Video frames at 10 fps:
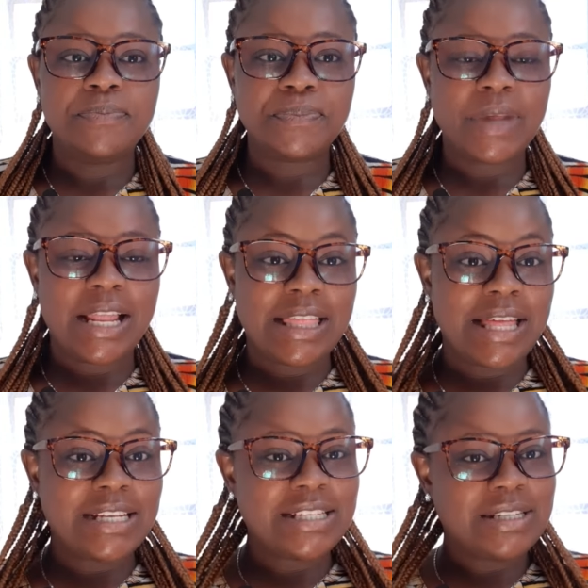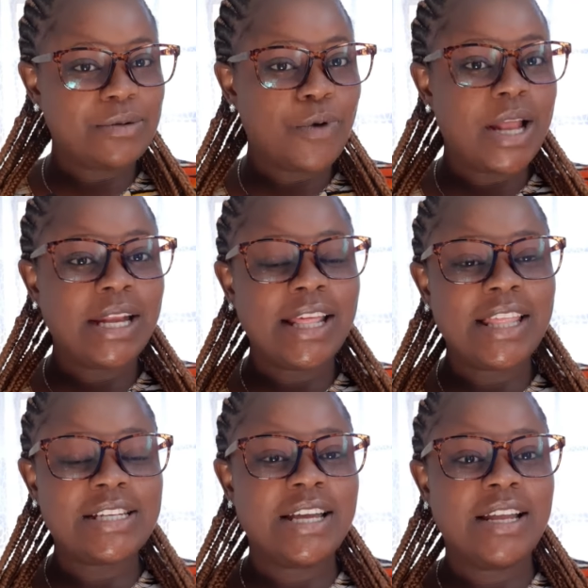like that one day
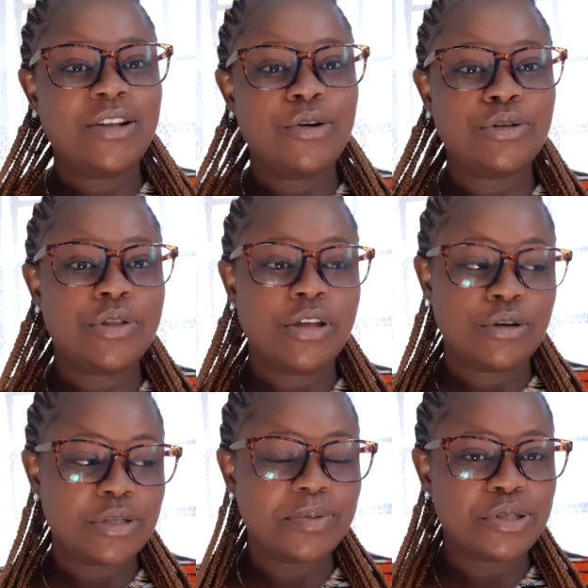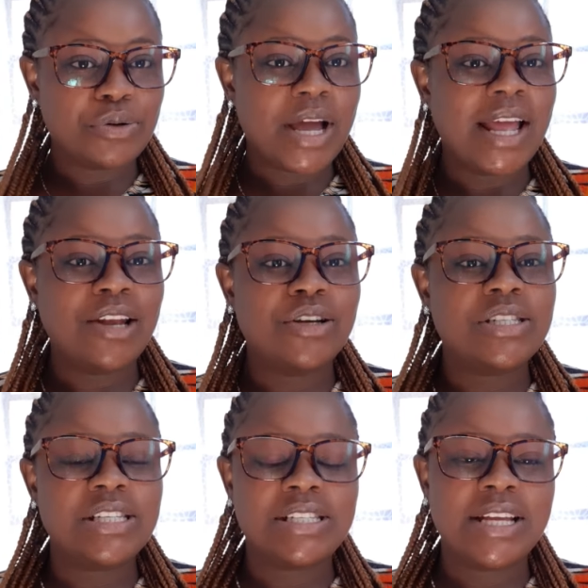that I had gone to the hospital, I had
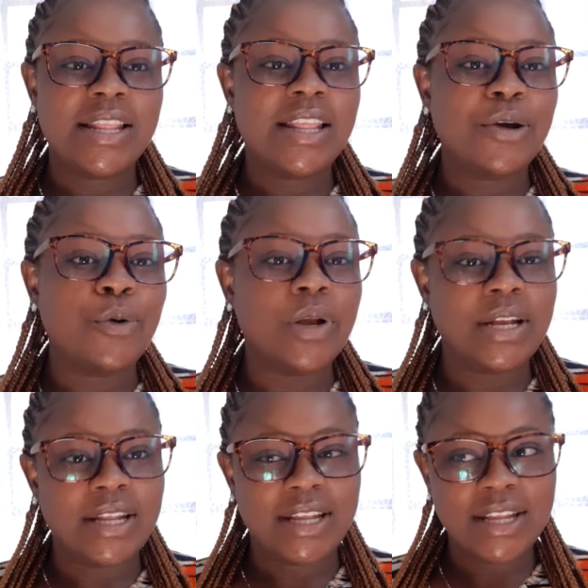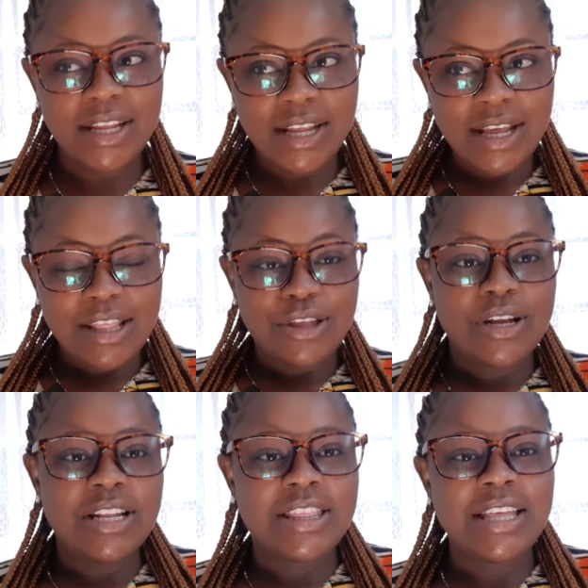not eaten the whole day. The
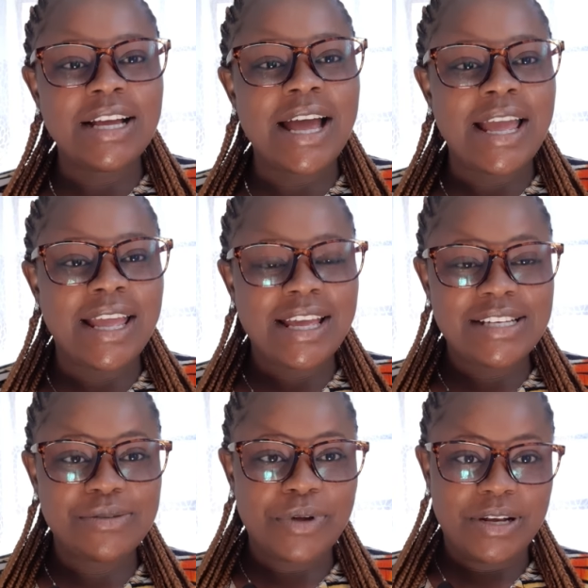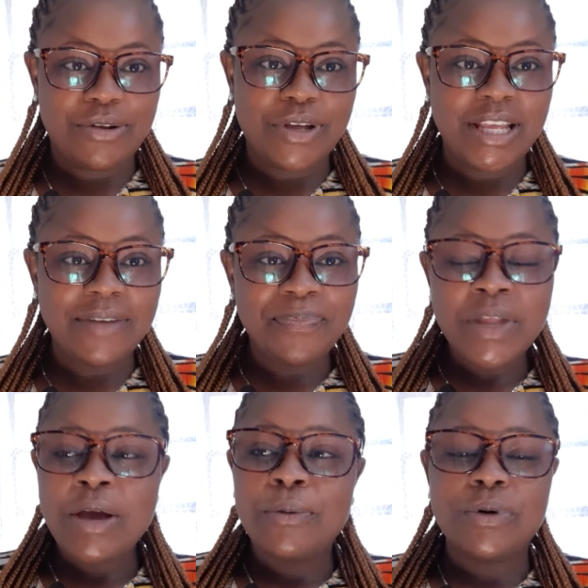only thing I ate when going
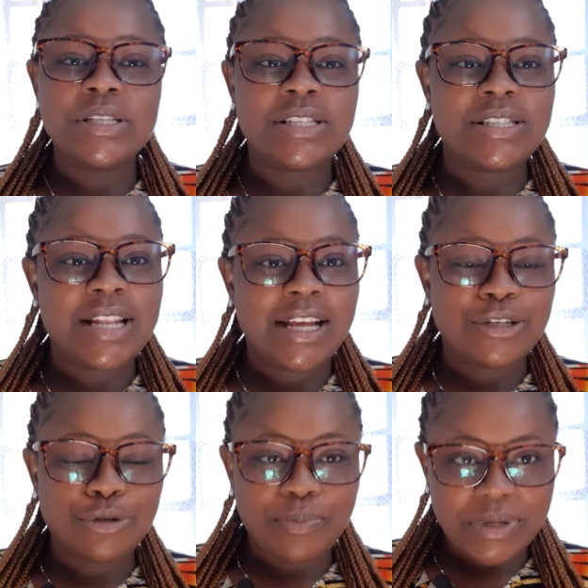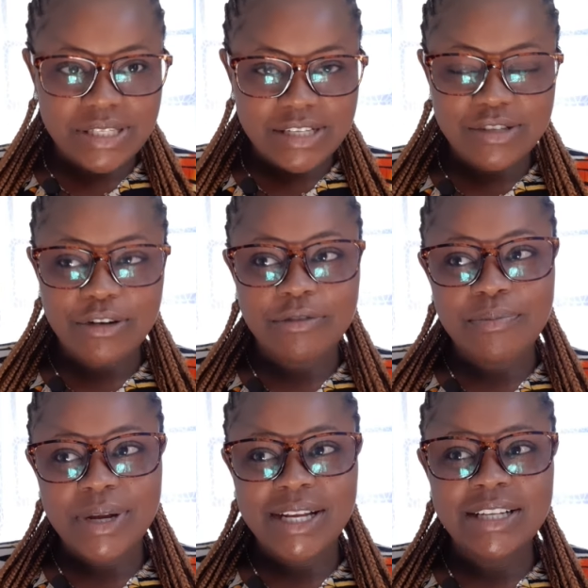was like 2 pieces of
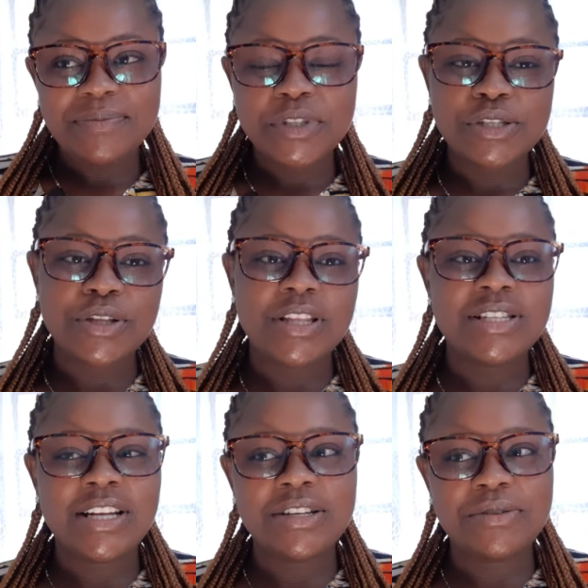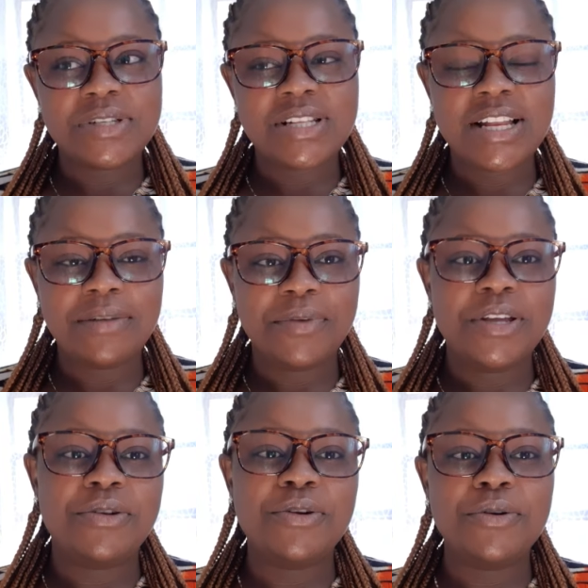bread. So this lady was telling
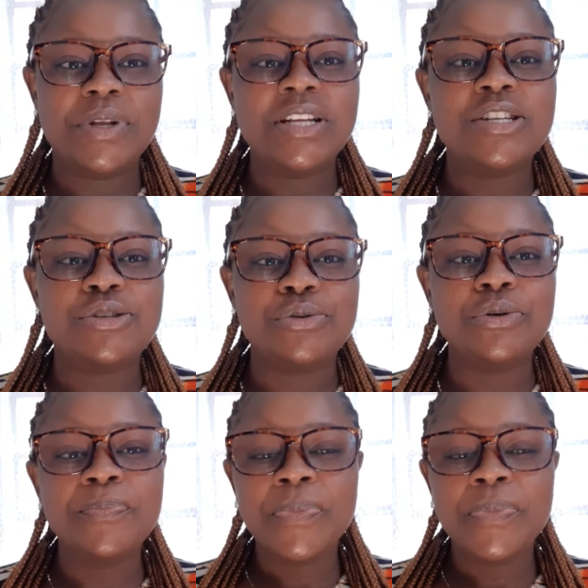me, you know, you need to